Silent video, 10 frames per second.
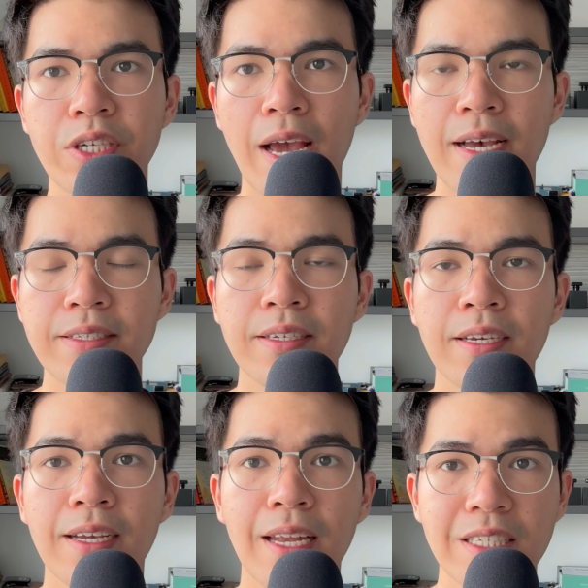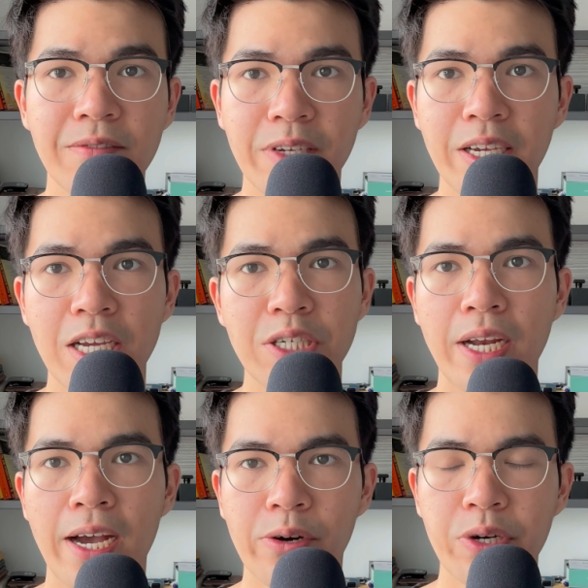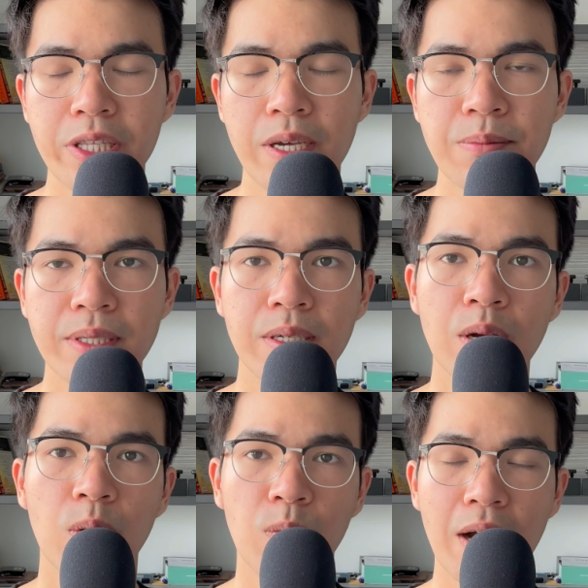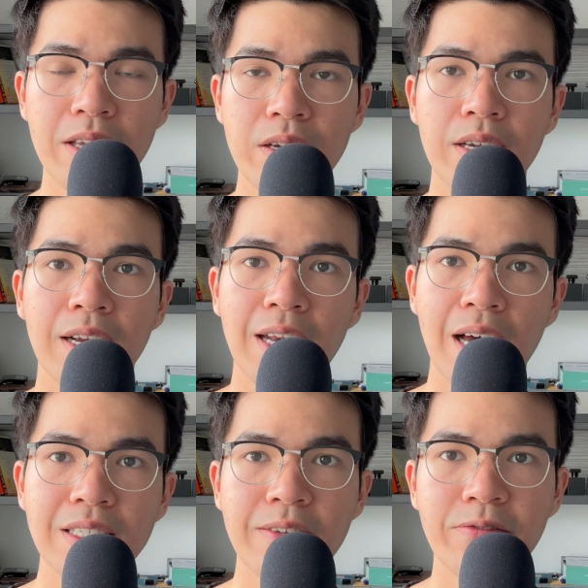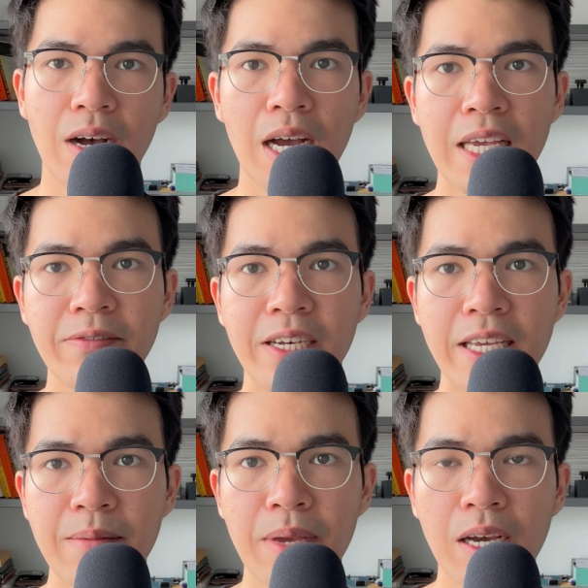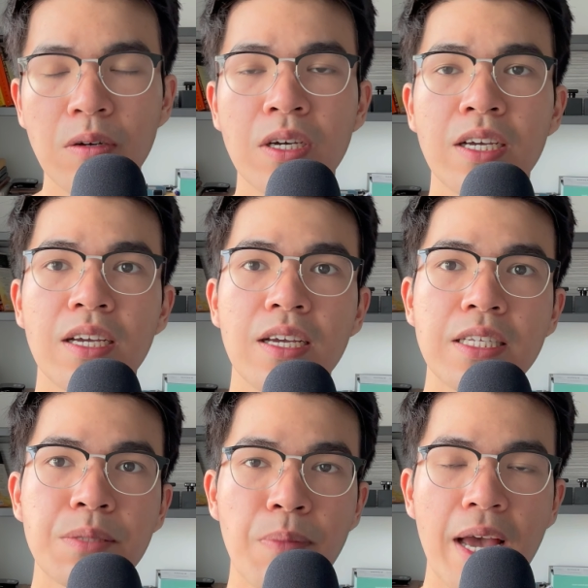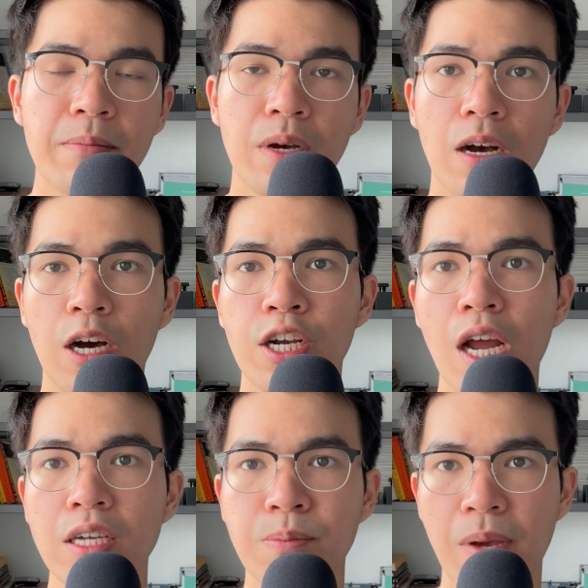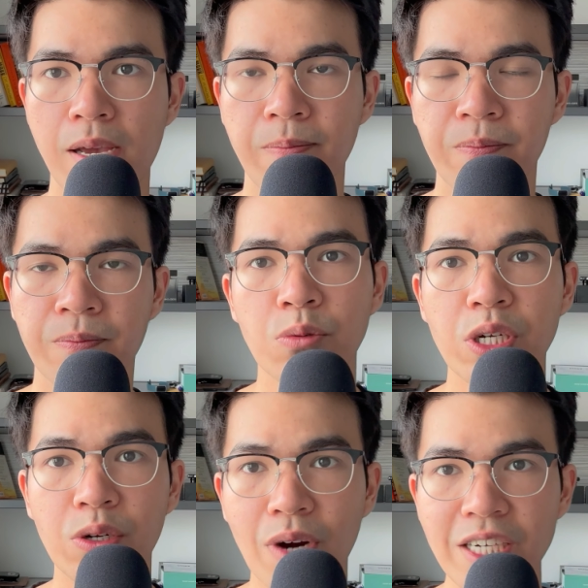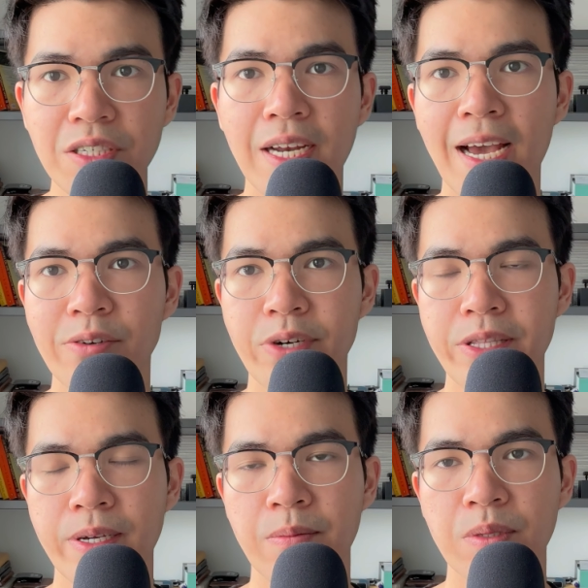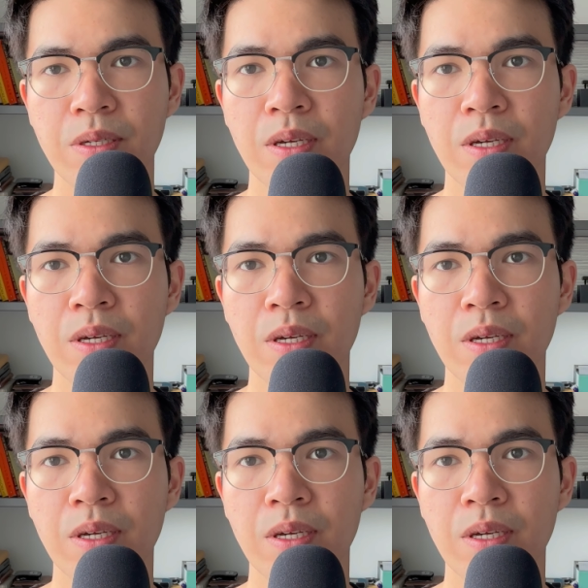as classification algorithms, where you can classify if an email is spam or not spam, regression algorithms,